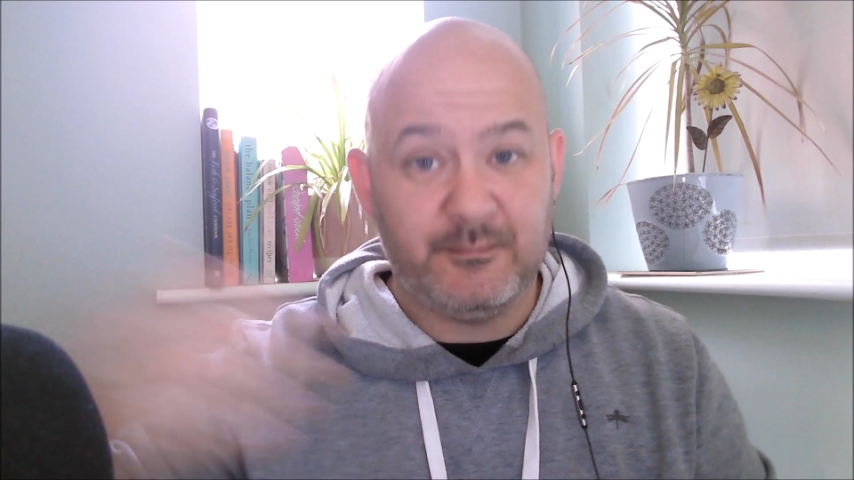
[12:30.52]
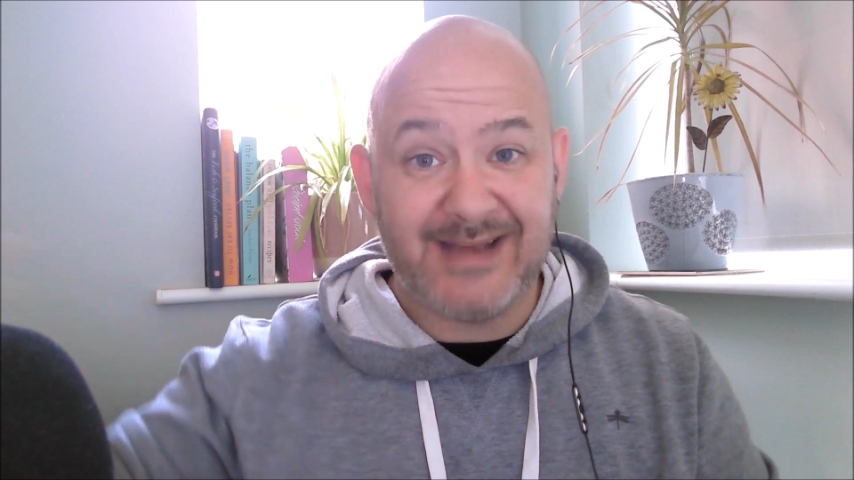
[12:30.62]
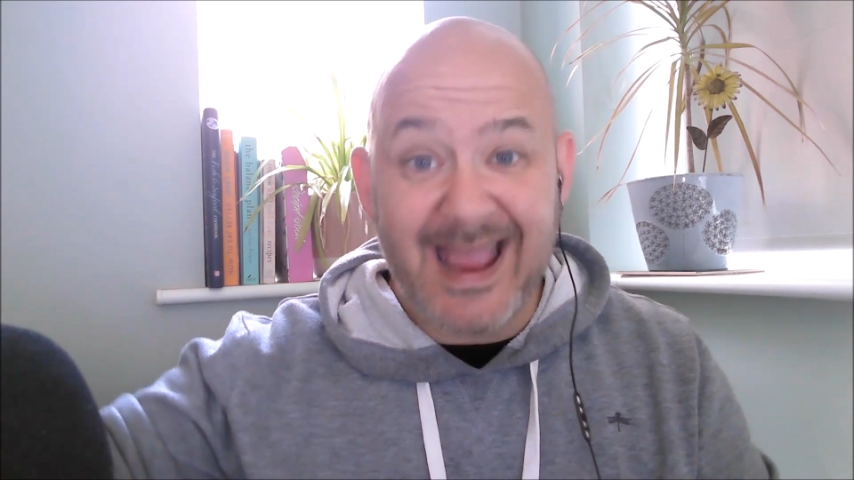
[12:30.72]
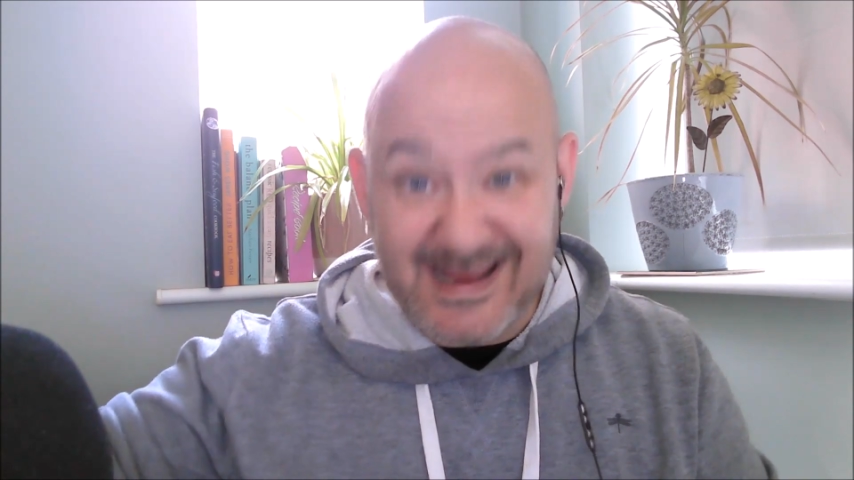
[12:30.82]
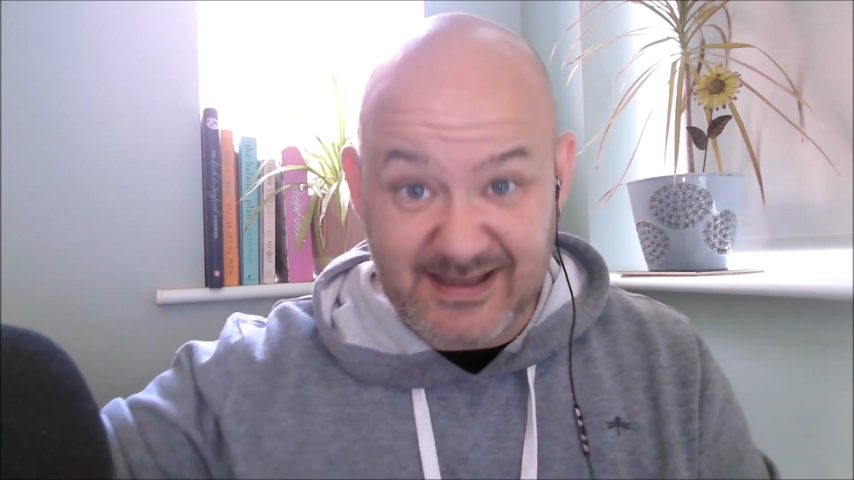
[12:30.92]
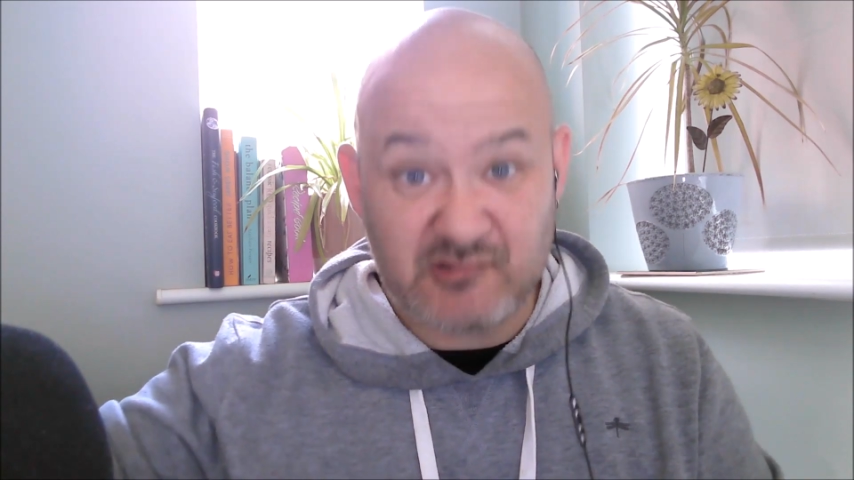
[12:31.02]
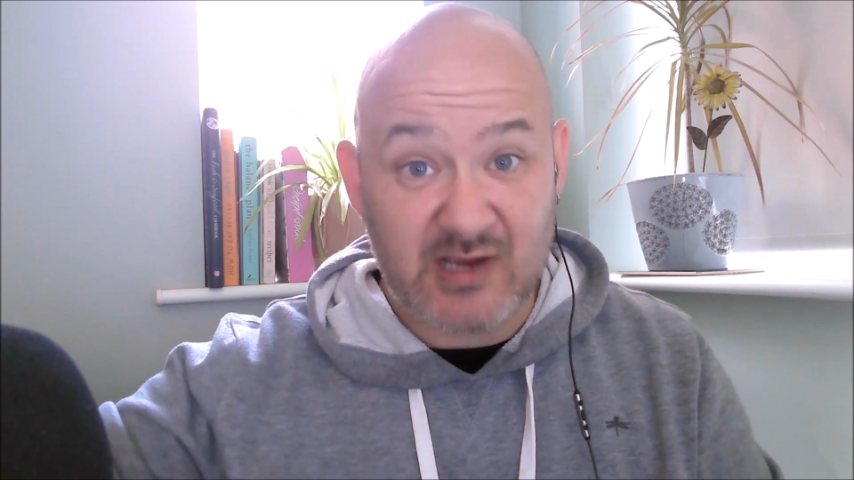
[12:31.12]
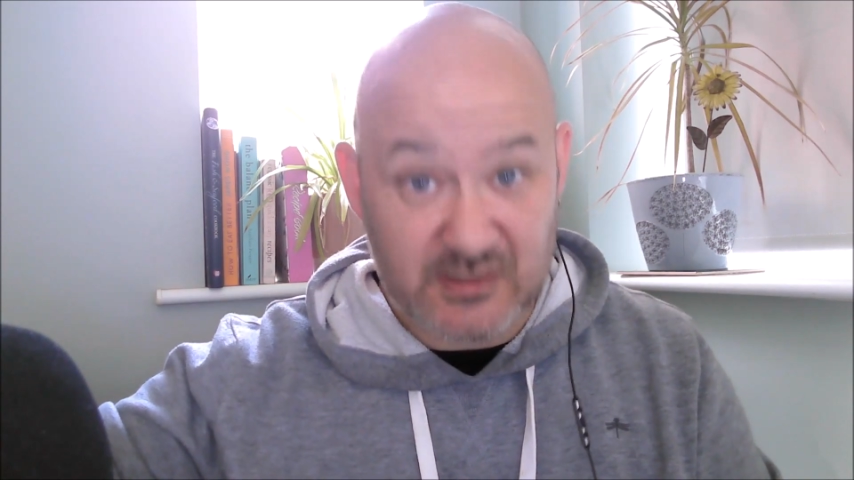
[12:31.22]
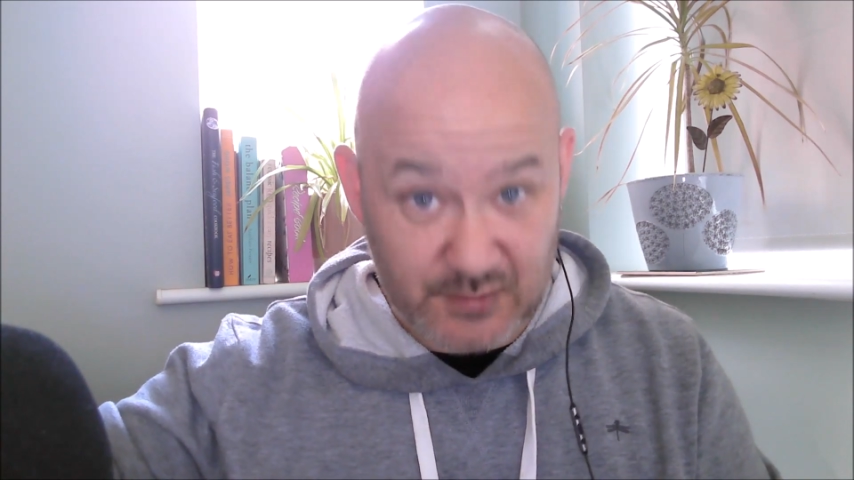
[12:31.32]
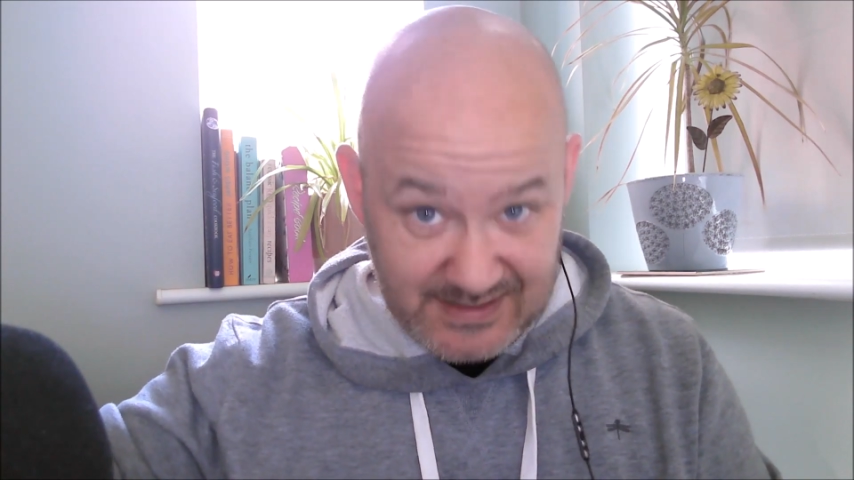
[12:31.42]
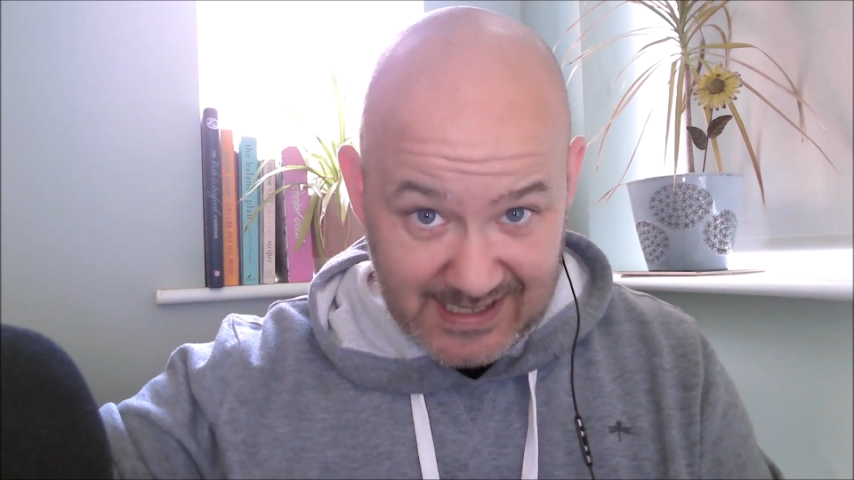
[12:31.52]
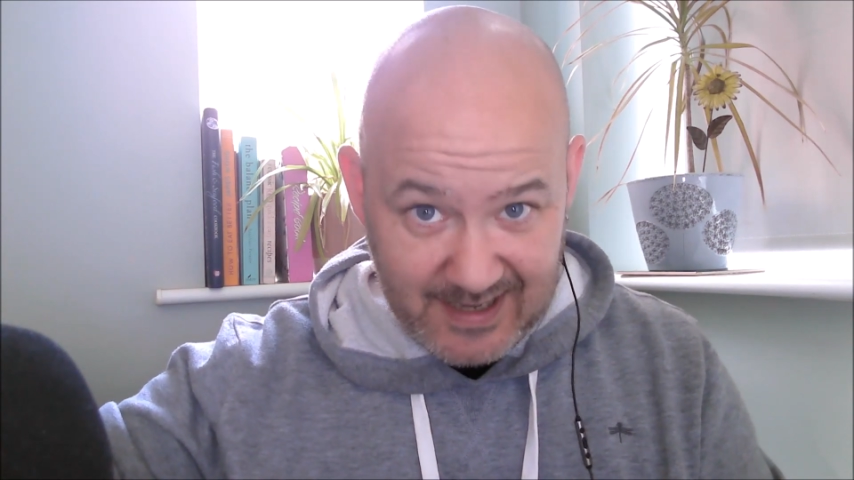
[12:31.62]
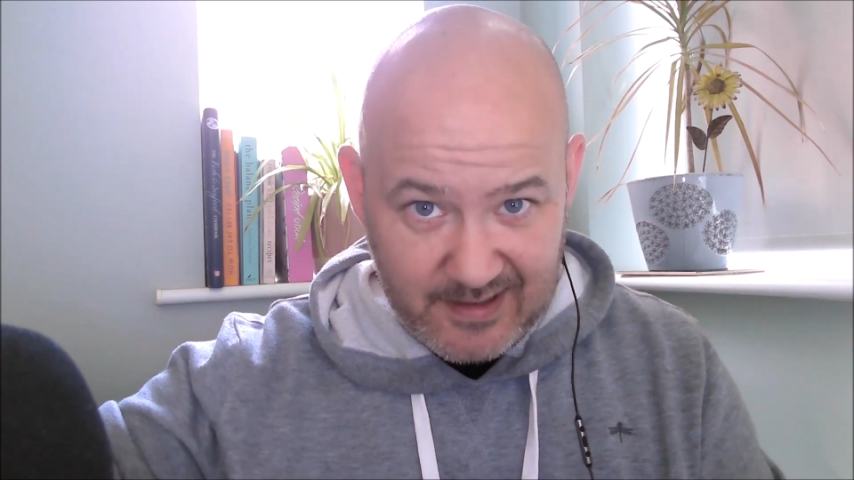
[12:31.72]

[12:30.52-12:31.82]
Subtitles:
A, they tried to attack.